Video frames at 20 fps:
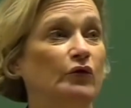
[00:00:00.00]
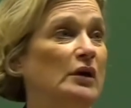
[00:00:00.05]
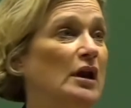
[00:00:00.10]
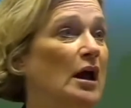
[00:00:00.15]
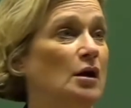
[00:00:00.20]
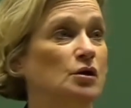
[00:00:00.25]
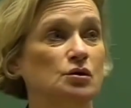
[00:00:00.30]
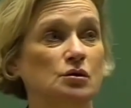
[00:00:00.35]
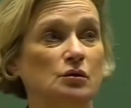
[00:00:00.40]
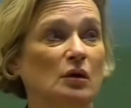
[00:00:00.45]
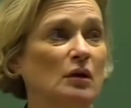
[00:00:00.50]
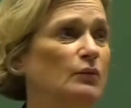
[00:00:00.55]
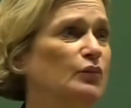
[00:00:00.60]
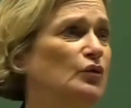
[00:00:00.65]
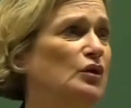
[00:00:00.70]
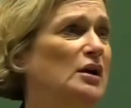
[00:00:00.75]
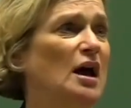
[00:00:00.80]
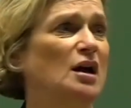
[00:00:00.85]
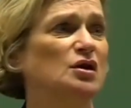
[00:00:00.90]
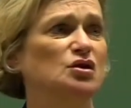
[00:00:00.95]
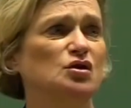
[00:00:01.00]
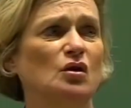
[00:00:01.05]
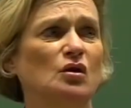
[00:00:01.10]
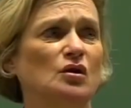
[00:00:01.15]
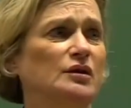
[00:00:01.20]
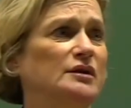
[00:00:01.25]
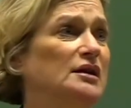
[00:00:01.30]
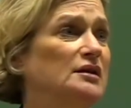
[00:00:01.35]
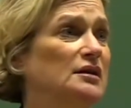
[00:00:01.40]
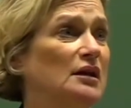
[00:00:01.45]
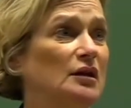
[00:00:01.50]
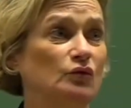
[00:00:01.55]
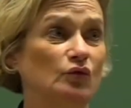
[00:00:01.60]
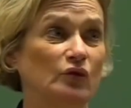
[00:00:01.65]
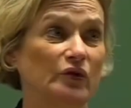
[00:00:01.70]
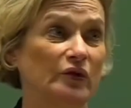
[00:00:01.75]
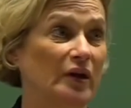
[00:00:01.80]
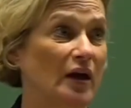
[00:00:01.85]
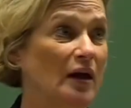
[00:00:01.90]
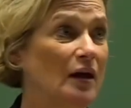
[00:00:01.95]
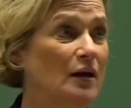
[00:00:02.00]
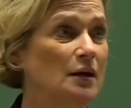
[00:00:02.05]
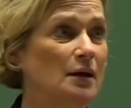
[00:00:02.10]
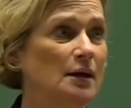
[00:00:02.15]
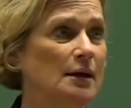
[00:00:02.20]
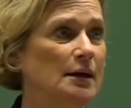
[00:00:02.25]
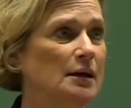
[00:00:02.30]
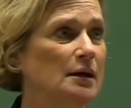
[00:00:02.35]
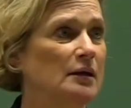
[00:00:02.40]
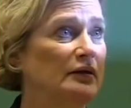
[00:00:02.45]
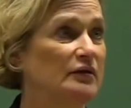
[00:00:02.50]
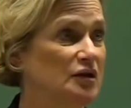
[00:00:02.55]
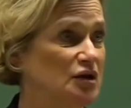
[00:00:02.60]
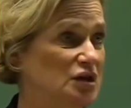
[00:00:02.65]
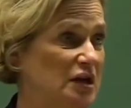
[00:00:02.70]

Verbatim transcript: and even some officials visited privately.